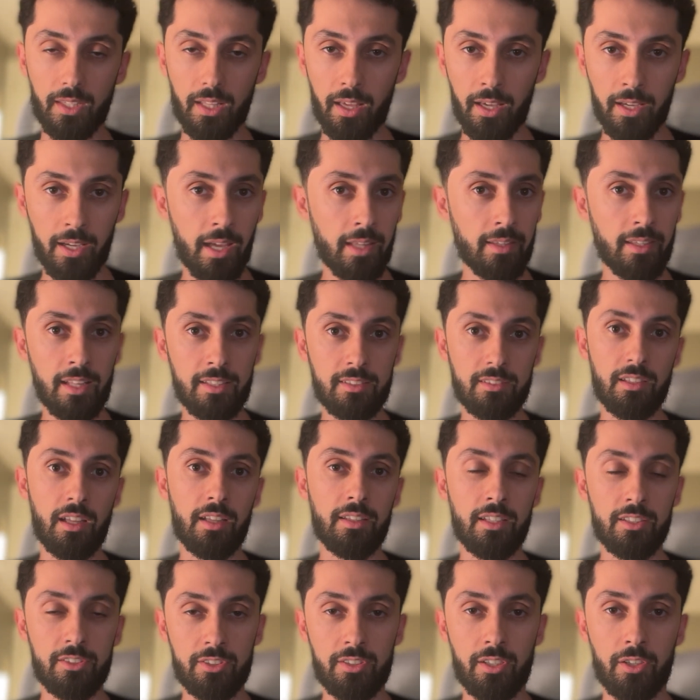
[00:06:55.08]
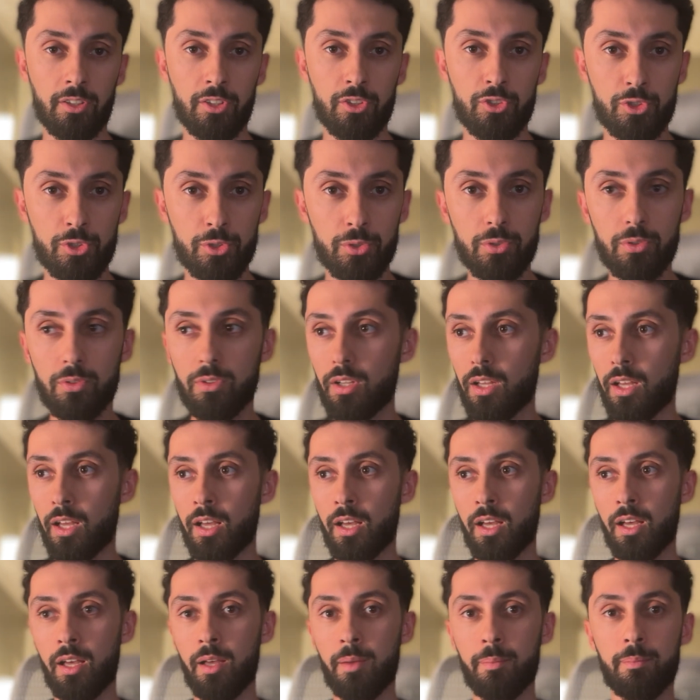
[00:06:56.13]
Again, that's not necessarily true.
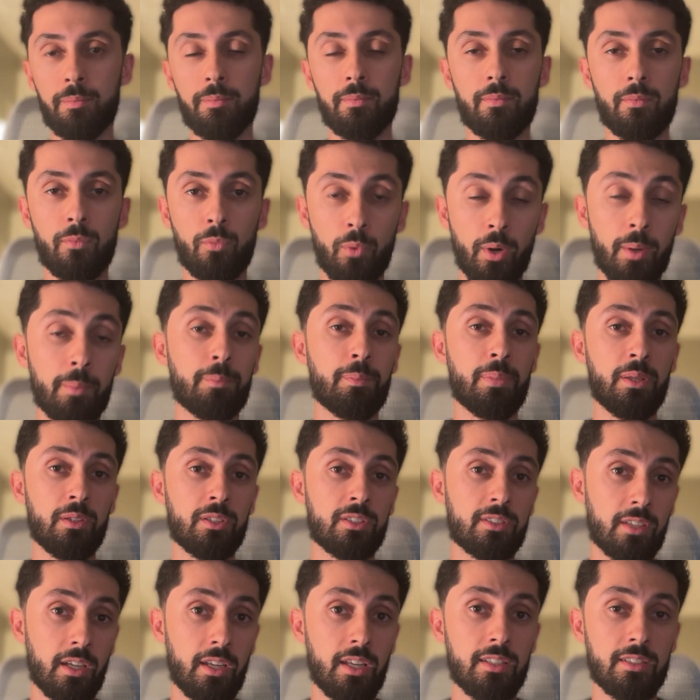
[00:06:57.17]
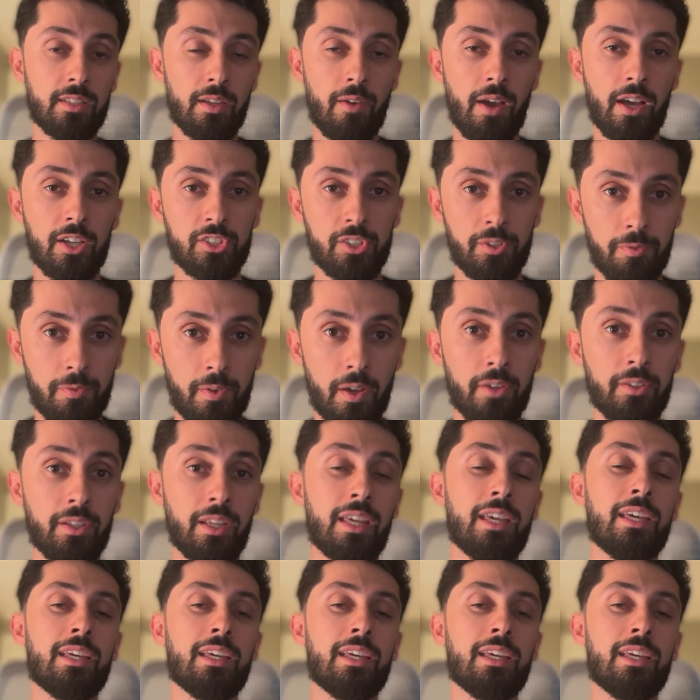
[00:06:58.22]
What studies have actually found